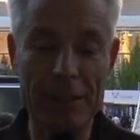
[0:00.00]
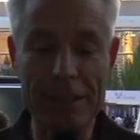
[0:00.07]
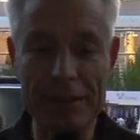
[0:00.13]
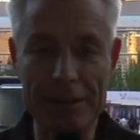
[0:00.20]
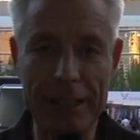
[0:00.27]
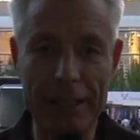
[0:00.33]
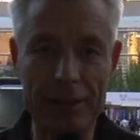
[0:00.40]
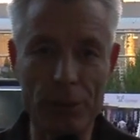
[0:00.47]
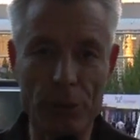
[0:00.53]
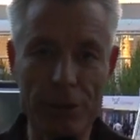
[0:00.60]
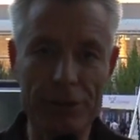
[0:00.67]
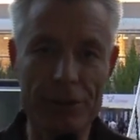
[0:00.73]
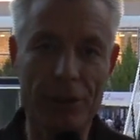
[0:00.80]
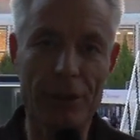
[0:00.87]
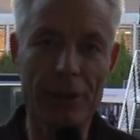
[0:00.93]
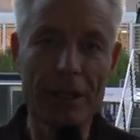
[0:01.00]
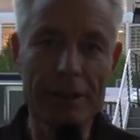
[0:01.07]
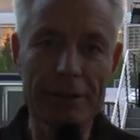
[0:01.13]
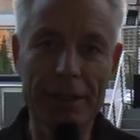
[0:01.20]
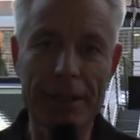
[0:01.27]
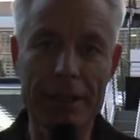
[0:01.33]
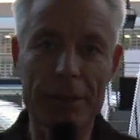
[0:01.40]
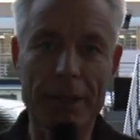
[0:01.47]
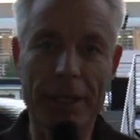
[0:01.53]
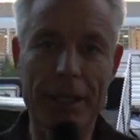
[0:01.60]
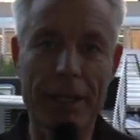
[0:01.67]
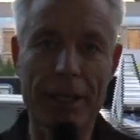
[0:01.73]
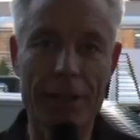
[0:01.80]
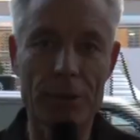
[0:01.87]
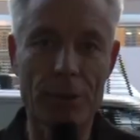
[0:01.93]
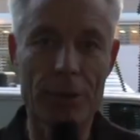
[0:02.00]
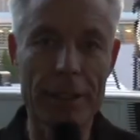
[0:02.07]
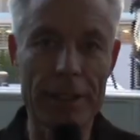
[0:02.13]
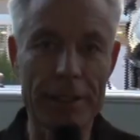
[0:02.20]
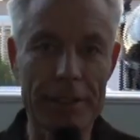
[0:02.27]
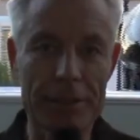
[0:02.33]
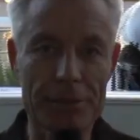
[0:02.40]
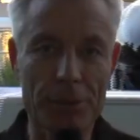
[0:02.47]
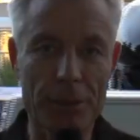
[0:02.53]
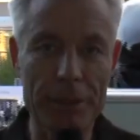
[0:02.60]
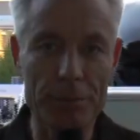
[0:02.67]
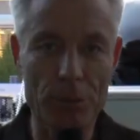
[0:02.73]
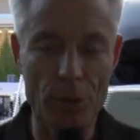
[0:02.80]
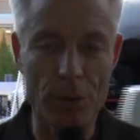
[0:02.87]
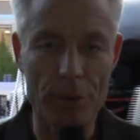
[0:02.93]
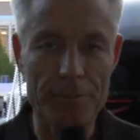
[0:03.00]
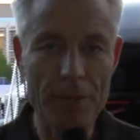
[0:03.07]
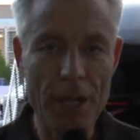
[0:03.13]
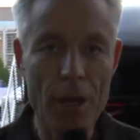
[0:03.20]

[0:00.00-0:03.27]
In second we saw Daniel Ricciardo in his Red Bull.